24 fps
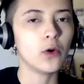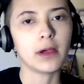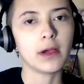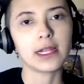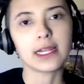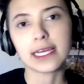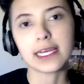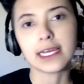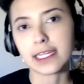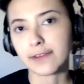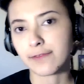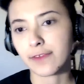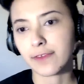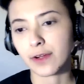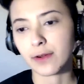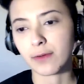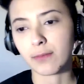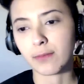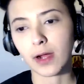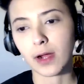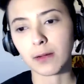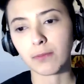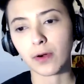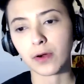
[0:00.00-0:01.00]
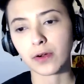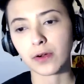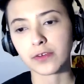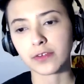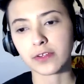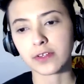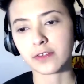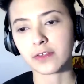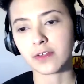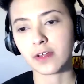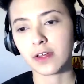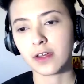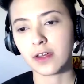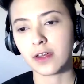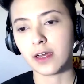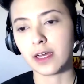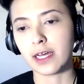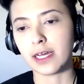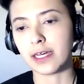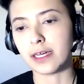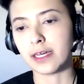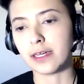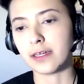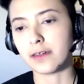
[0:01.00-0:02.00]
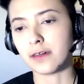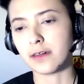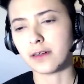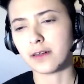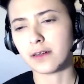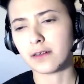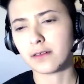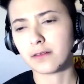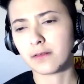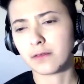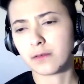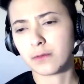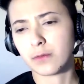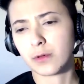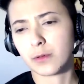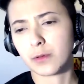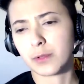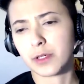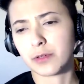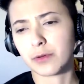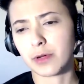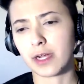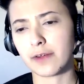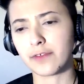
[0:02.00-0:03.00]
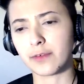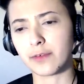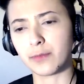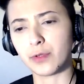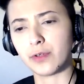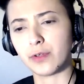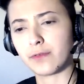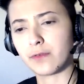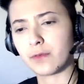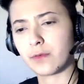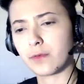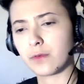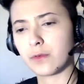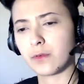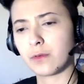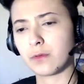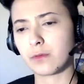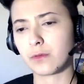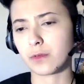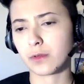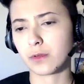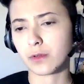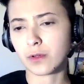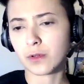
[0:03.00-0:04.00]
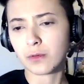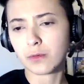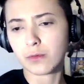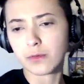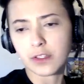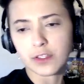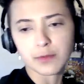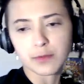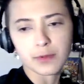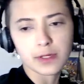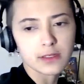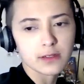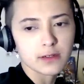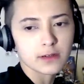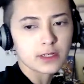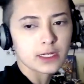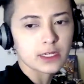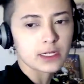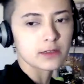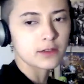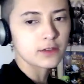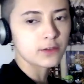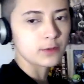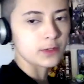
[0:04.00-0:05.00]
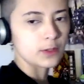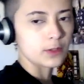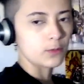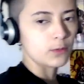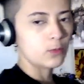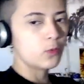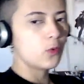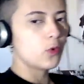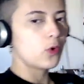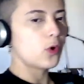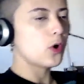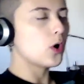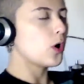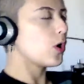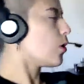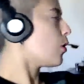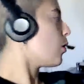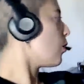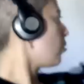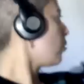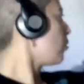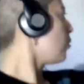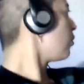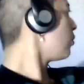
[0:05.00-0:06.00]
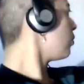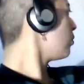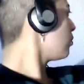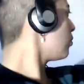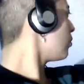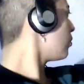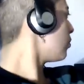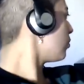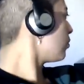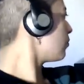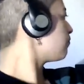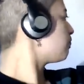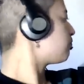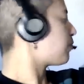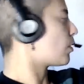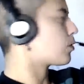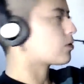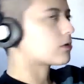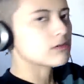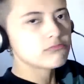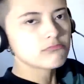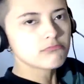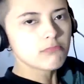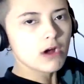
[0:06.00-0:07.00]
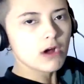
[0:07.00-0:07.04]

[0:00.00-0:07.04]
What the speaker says: my lady friend will buy boxes. And, what way do I have to move? Oh, this way. Okay, this way. Woo! Pokemon!